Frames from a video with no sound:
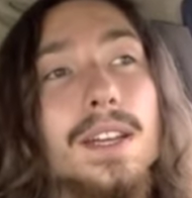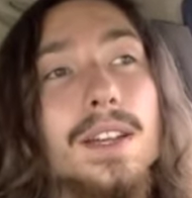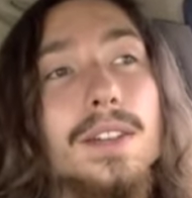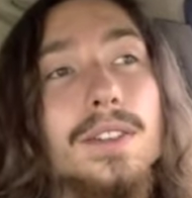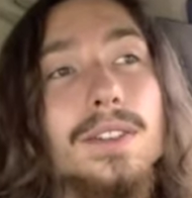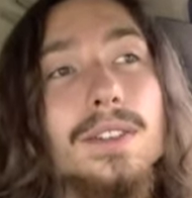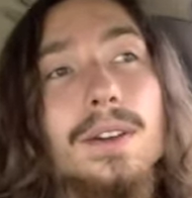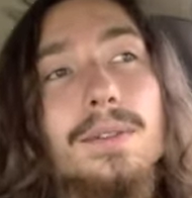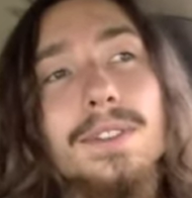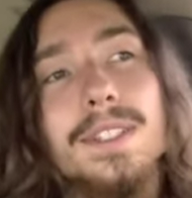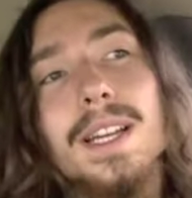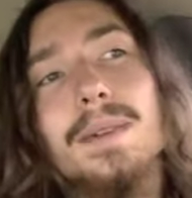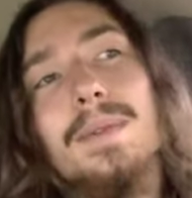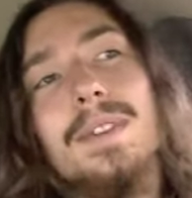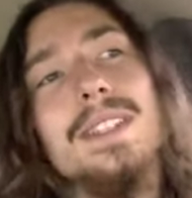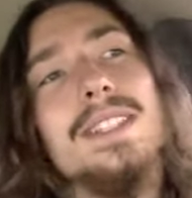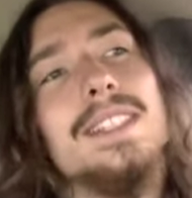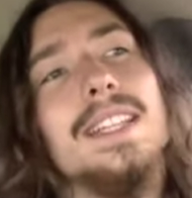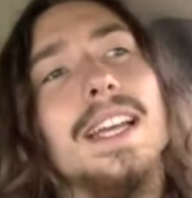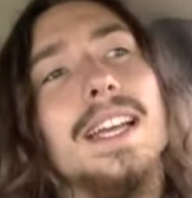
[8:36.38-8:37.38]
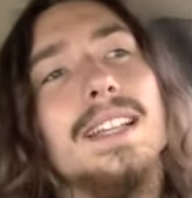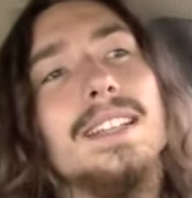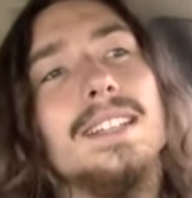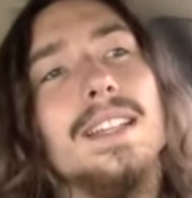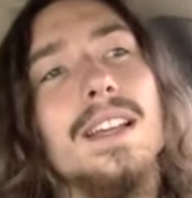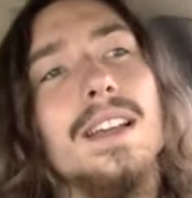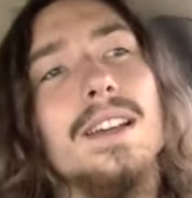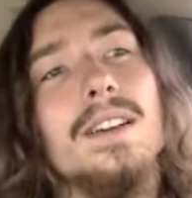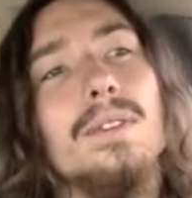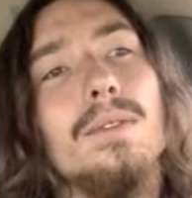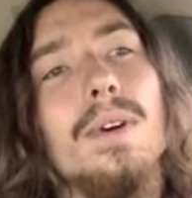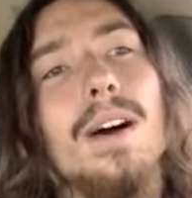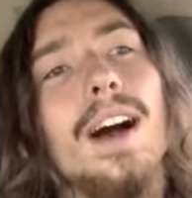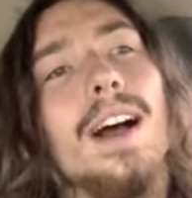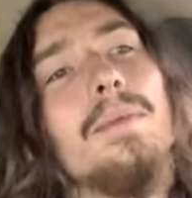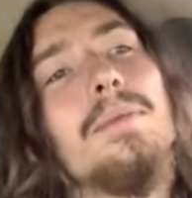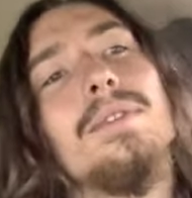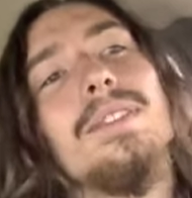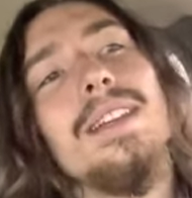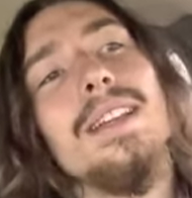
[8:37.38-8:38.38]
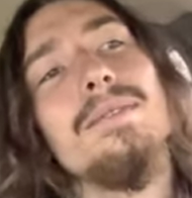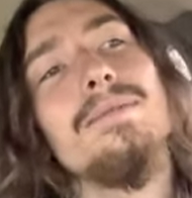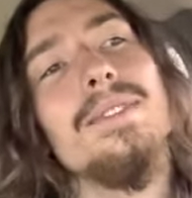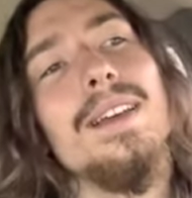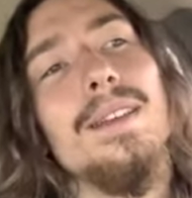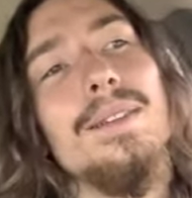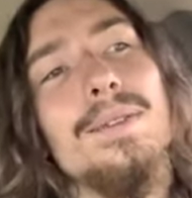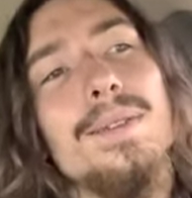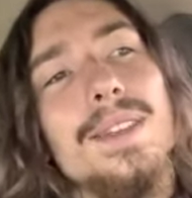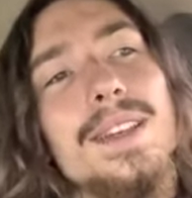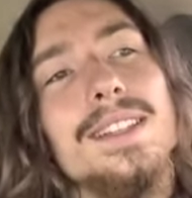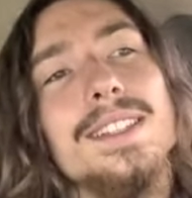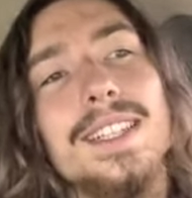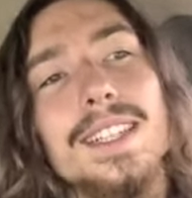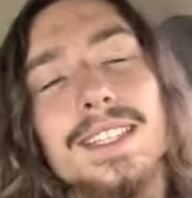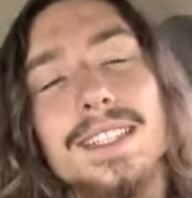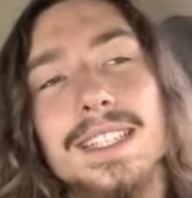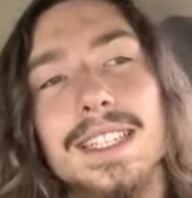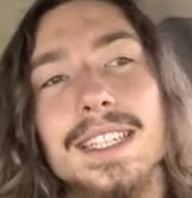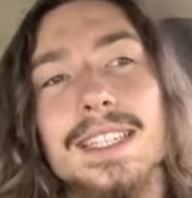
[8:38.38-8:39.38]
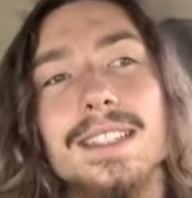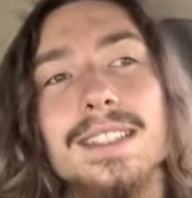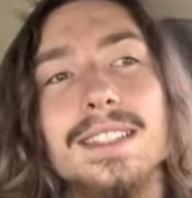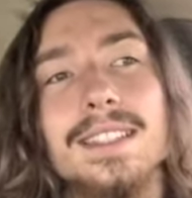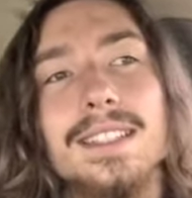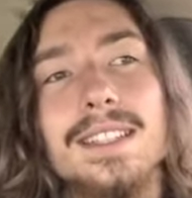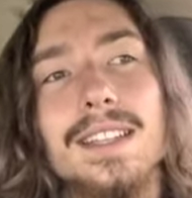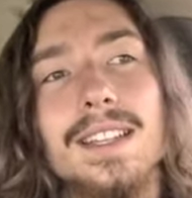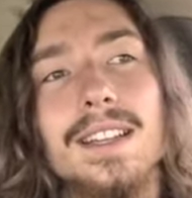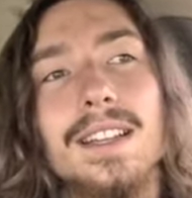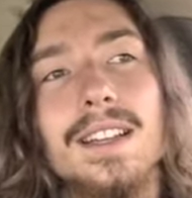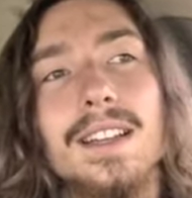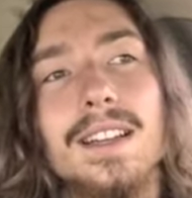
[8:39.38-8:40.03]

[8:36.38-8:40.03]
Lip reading: So if someone says, well, I believe that this exists,